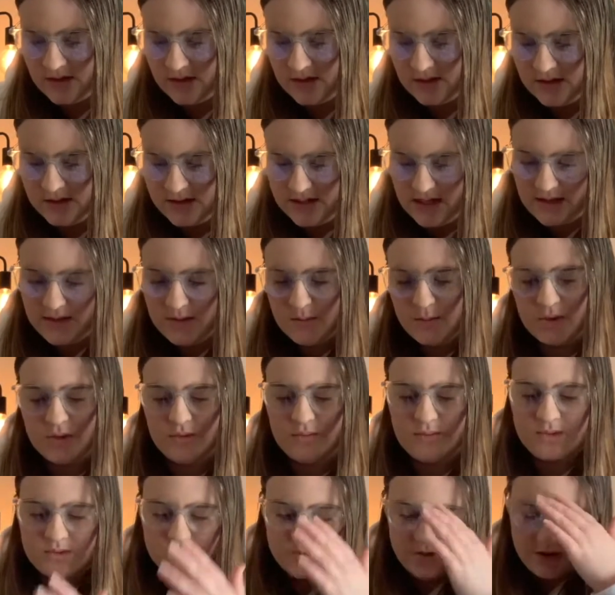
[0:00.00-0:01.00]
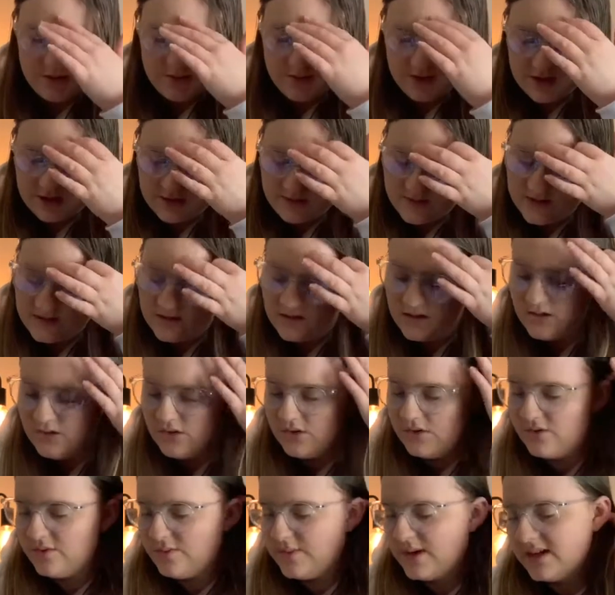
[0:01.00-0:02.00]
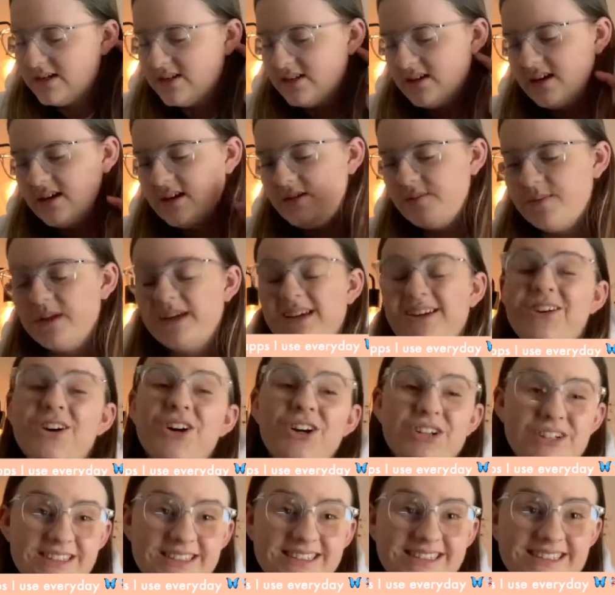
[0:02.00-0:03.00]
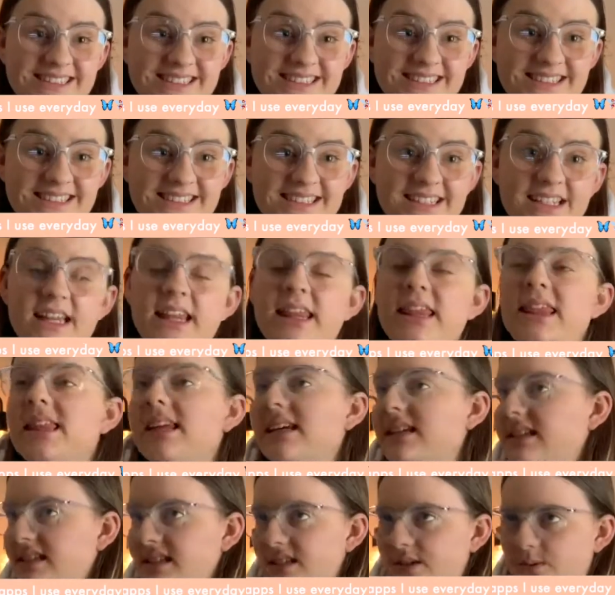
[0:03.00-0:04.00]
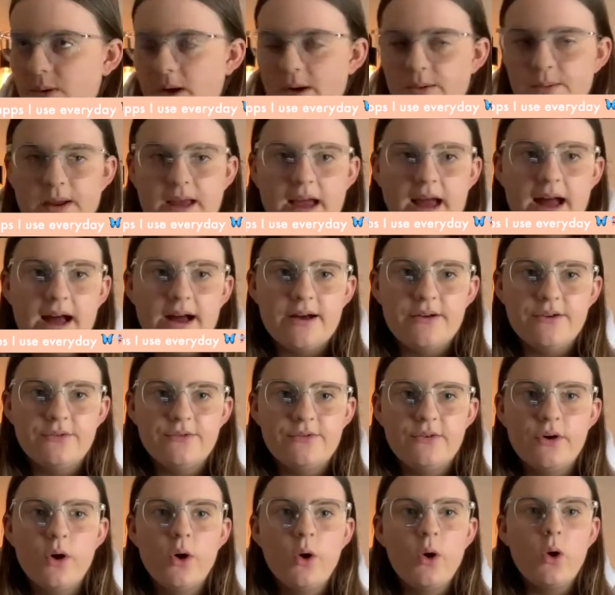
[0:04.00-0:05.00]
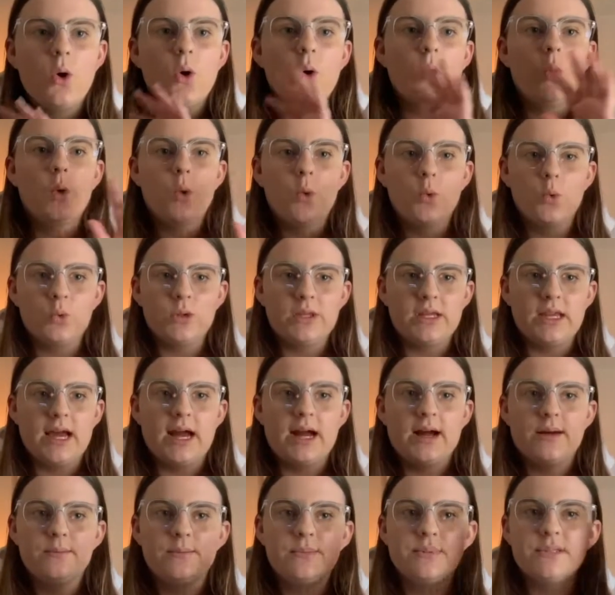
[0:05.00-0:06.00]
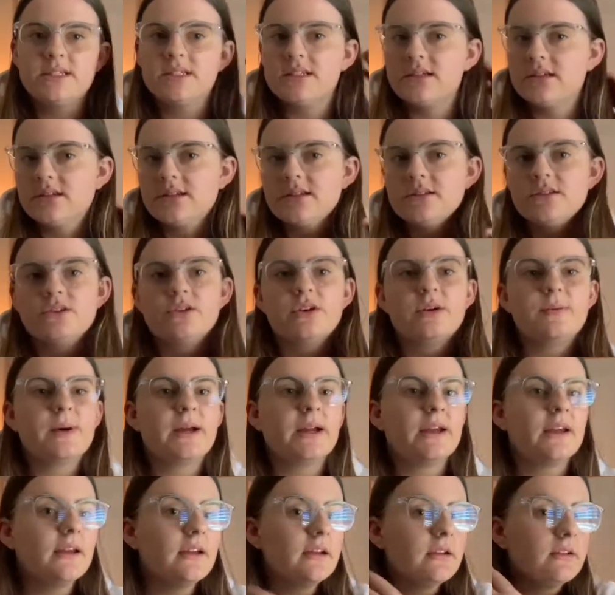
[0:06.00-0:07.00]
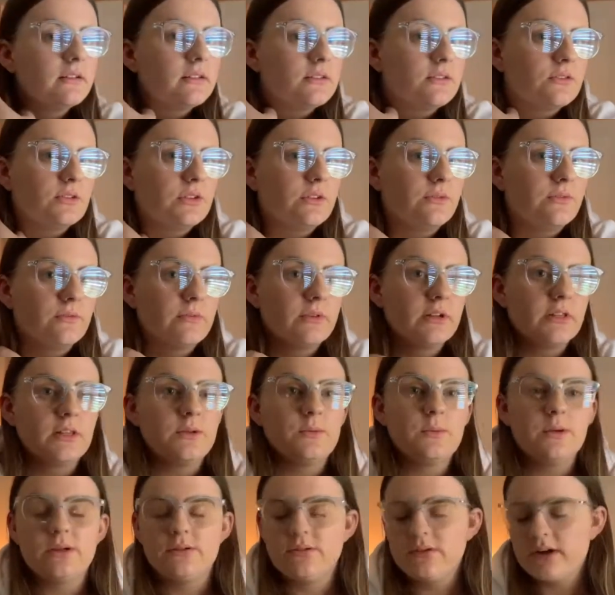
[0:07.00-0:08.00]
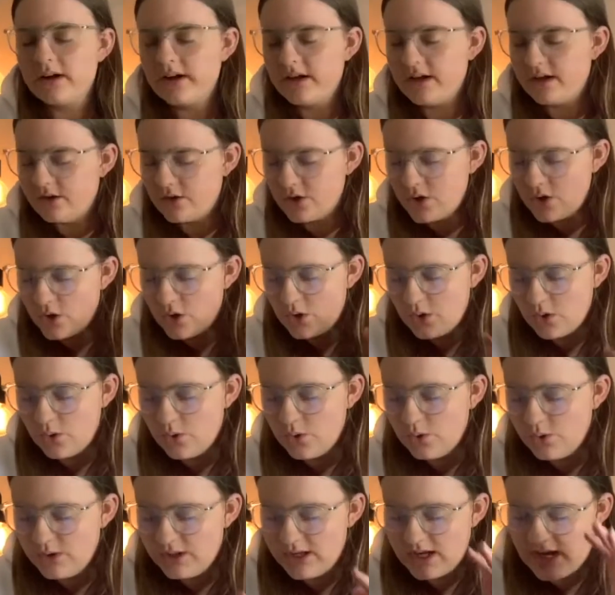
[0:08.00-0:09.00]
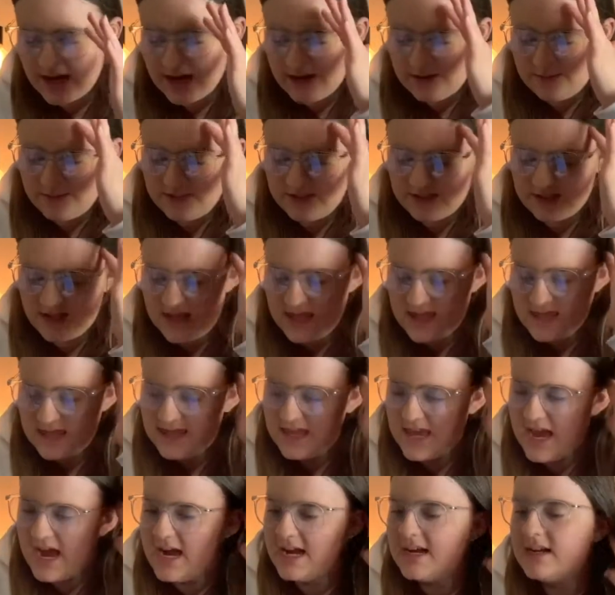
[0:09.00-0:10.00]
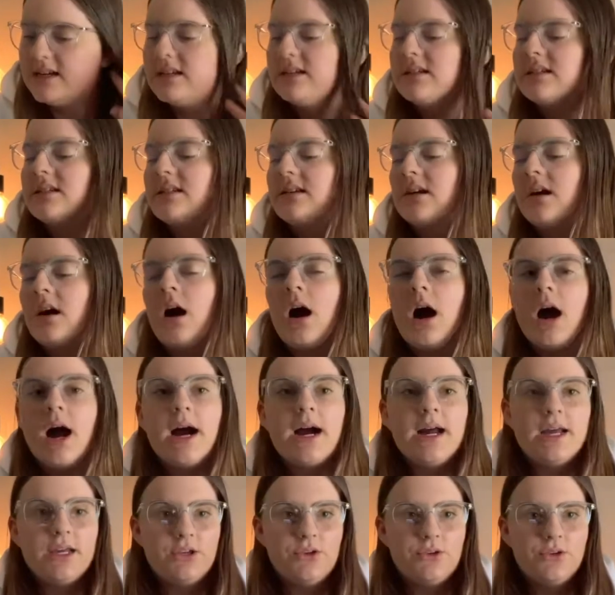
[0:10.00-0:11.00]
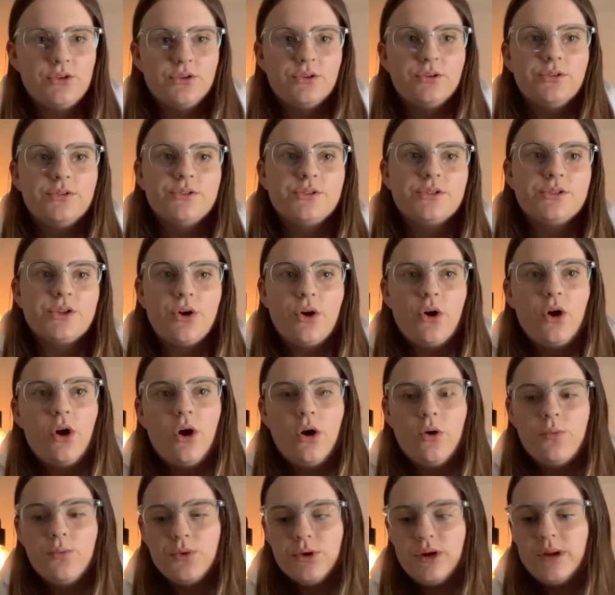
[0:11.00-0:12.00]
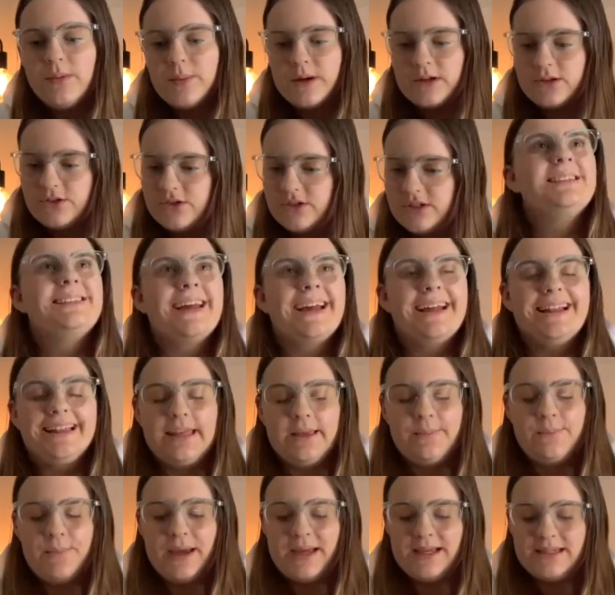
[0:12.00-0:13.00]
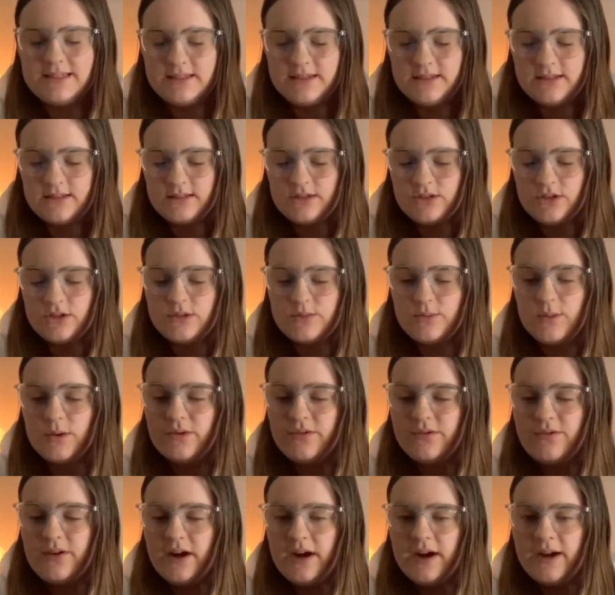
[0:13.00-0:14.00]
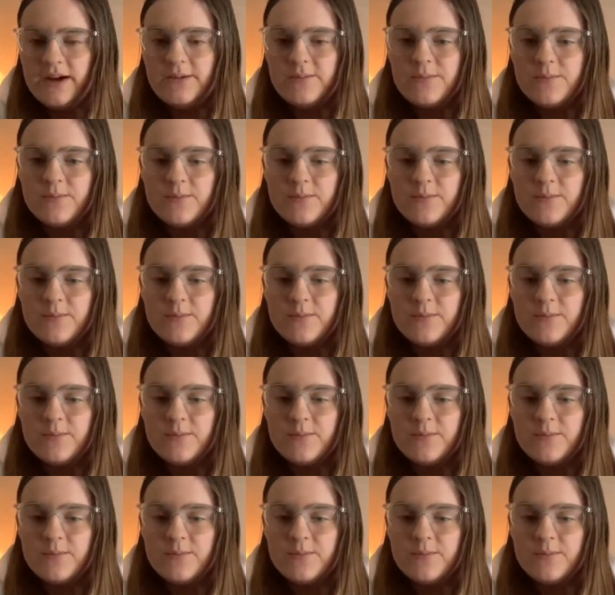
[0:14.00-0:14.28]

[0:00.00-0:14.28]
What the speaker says: Down the bottom is where I'm going to spend a lot of my time because this is where we have all the apps. Sorry, my hair is looking really weird right now. All the apps that I use pretty much on a daily basis. So Spotify.